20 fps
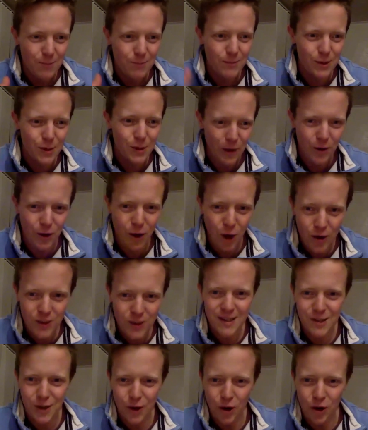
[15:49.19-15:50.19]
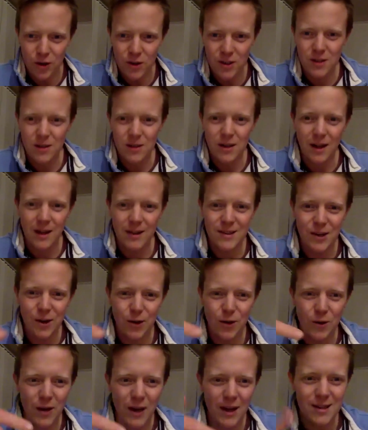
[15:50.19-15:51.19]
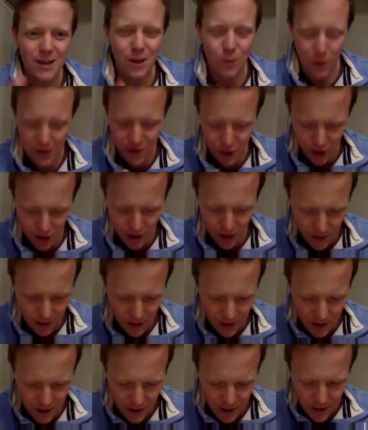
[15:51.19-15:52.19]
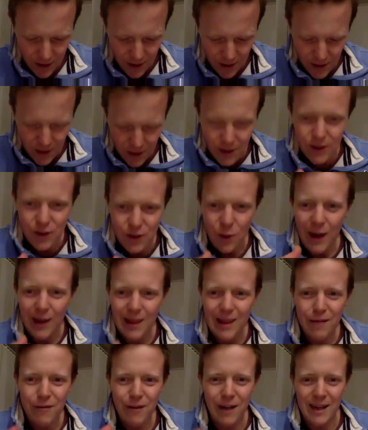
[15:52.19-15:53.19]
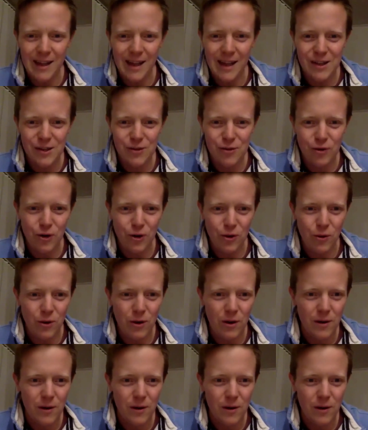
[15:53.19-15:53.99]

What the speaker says: No, God is God. And so here's the question. Do I live like that's true?